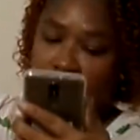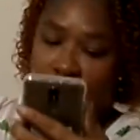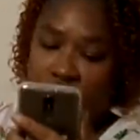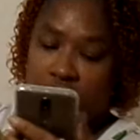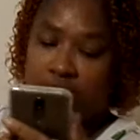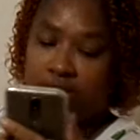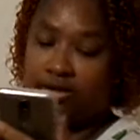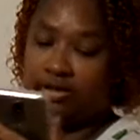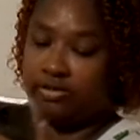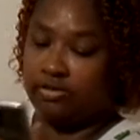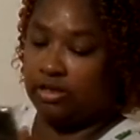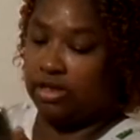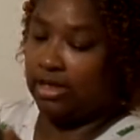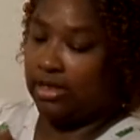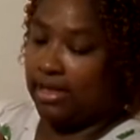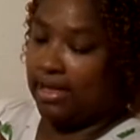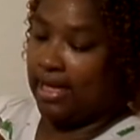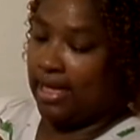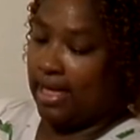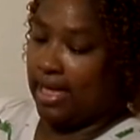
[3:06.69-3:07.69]
uh,
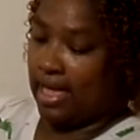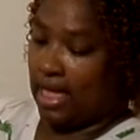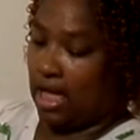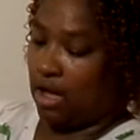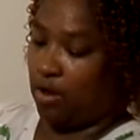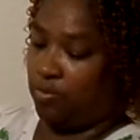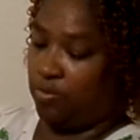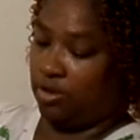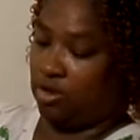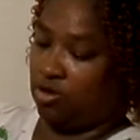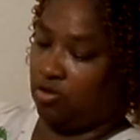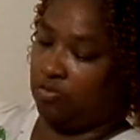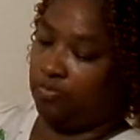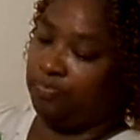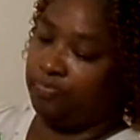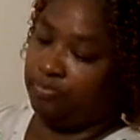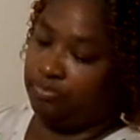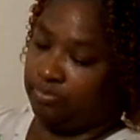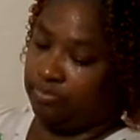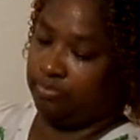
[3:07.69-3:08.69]
I will
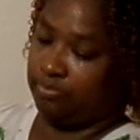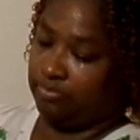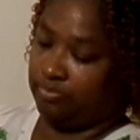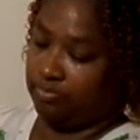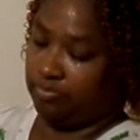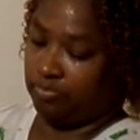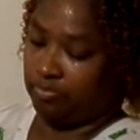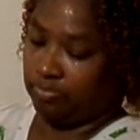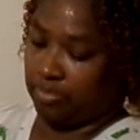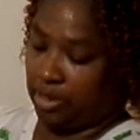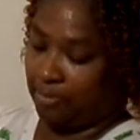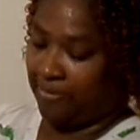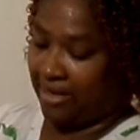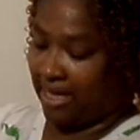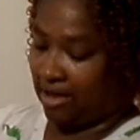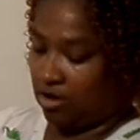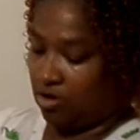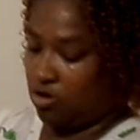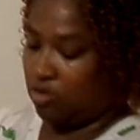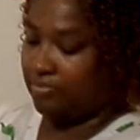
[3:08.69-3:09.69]
be
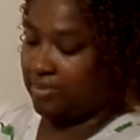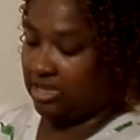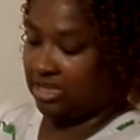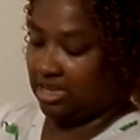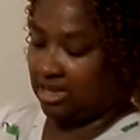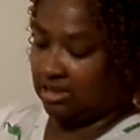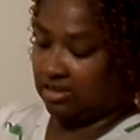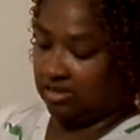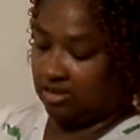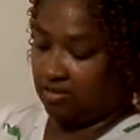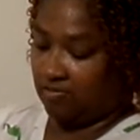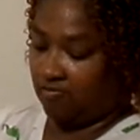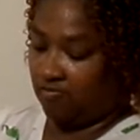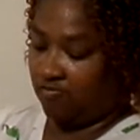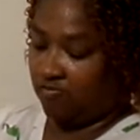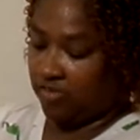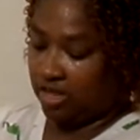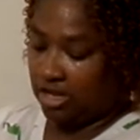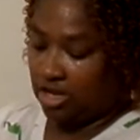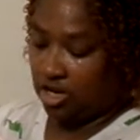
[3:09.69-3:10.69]
back on my next
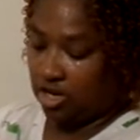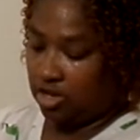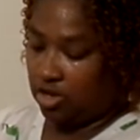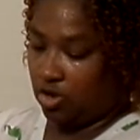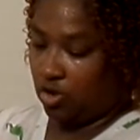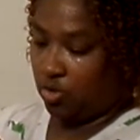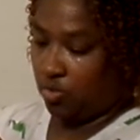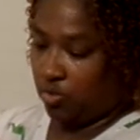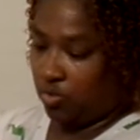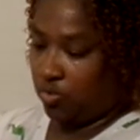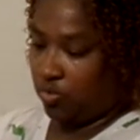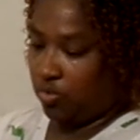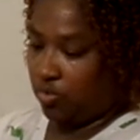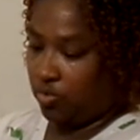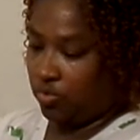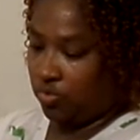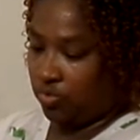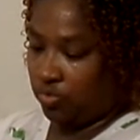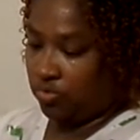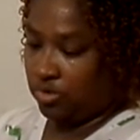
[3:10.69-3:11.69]

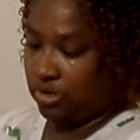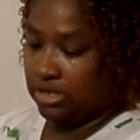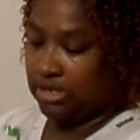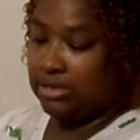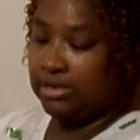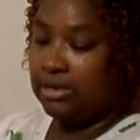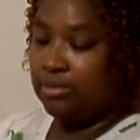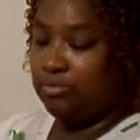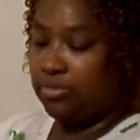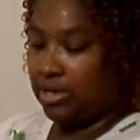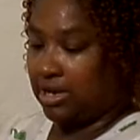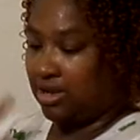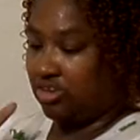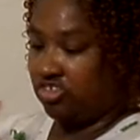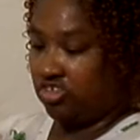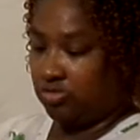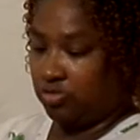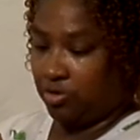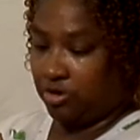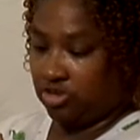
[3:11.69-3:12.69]
video but I
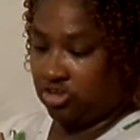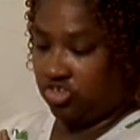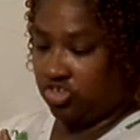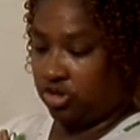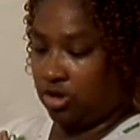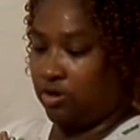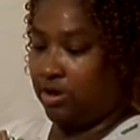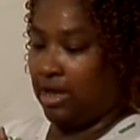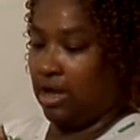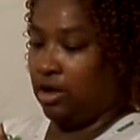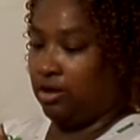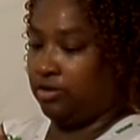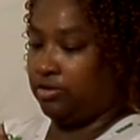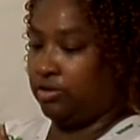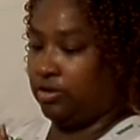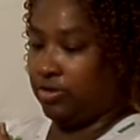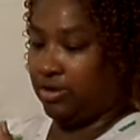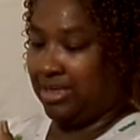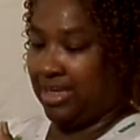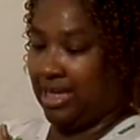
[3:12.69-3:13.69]
just wanted to show y'all
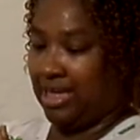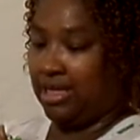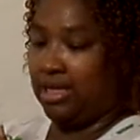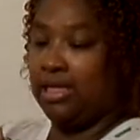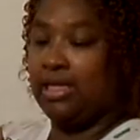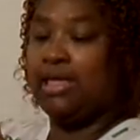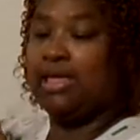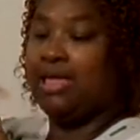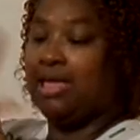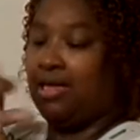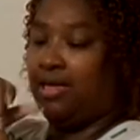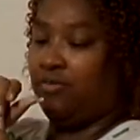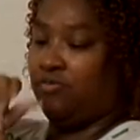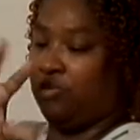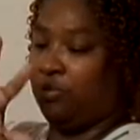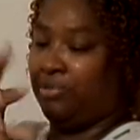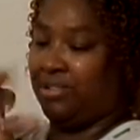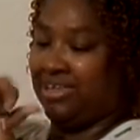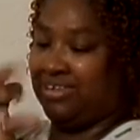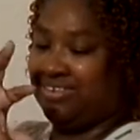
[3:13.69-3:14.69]
okay have a
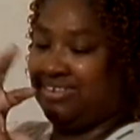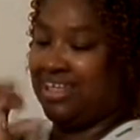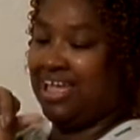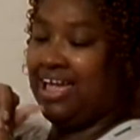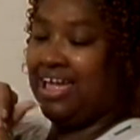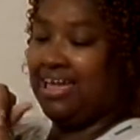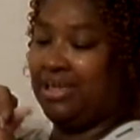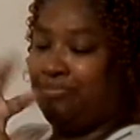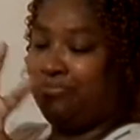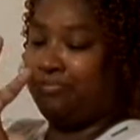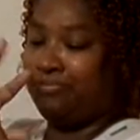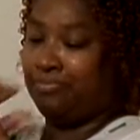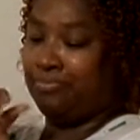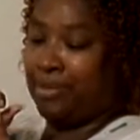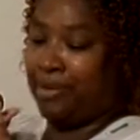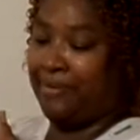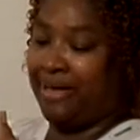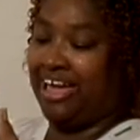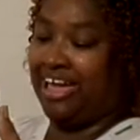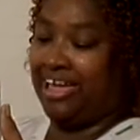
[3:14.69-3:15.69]
blessed night bye
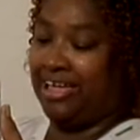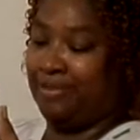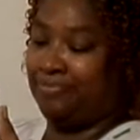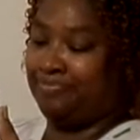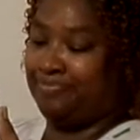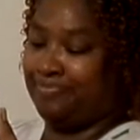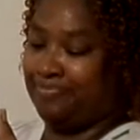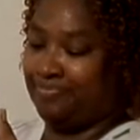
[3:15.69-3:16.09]
bye